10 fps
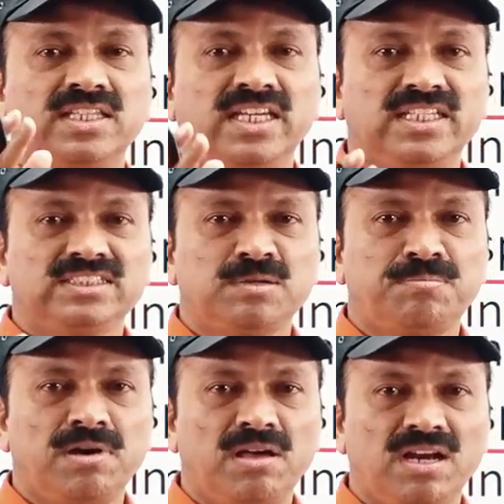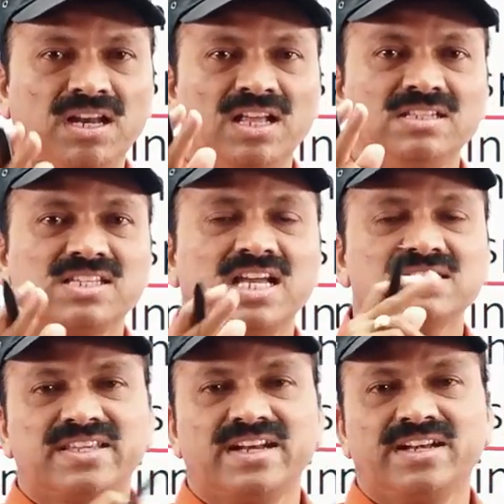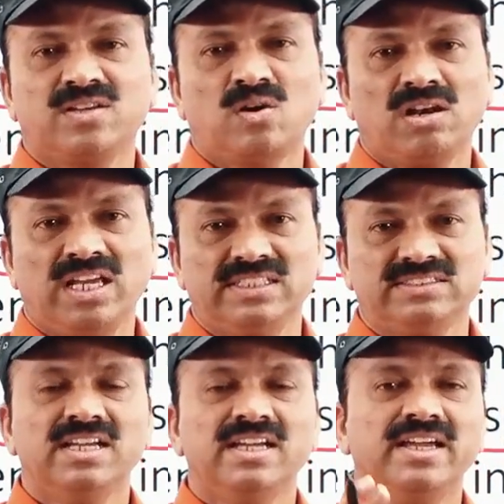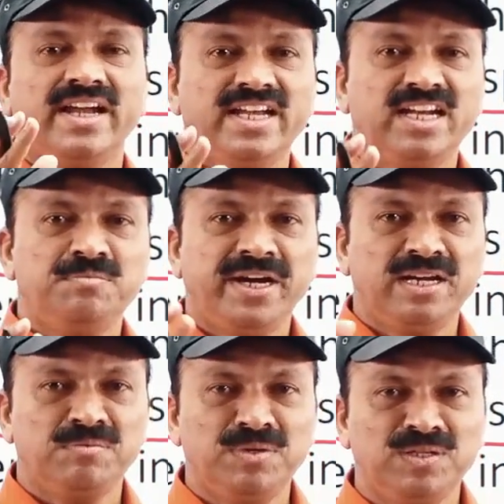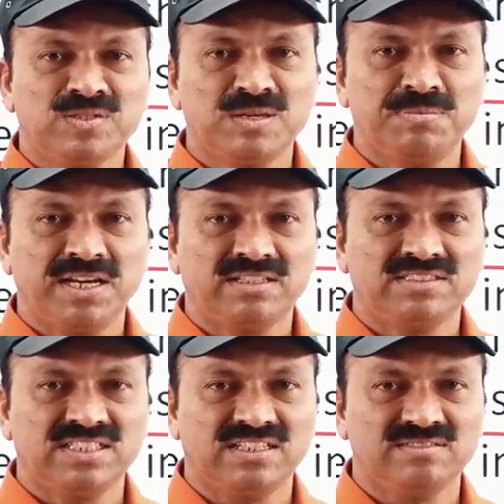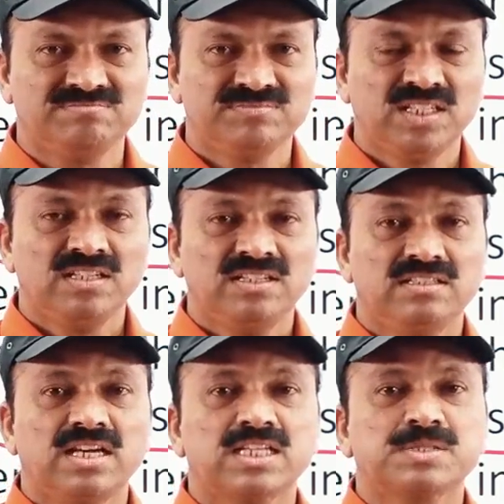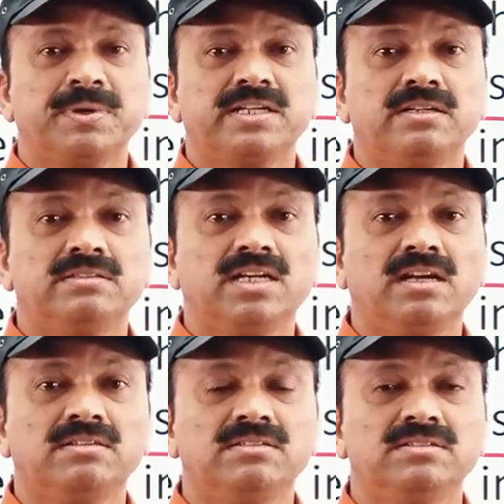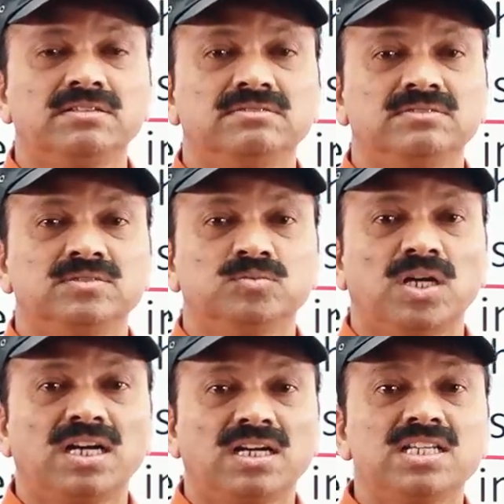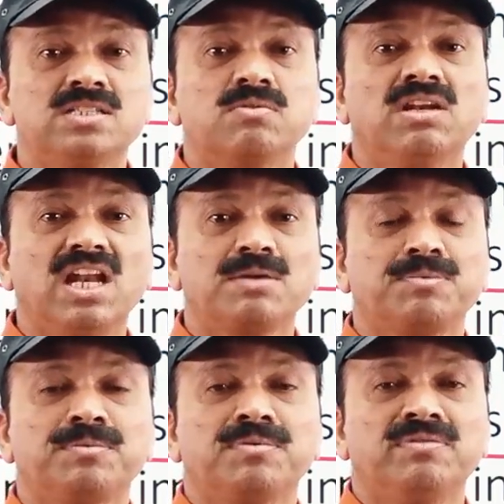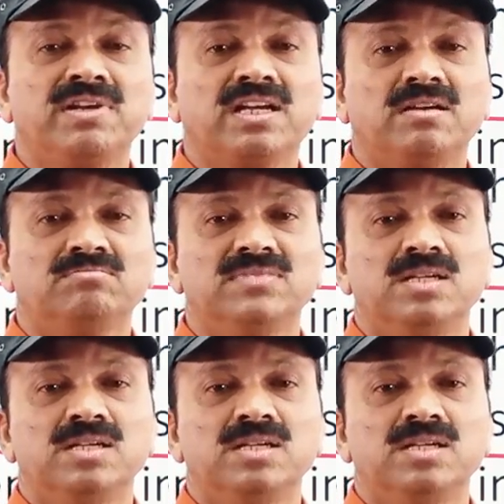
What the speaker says: Tejapal Sanskrit College, headed by W.C. Banerjee. Expected that at least 1 lakh people will come.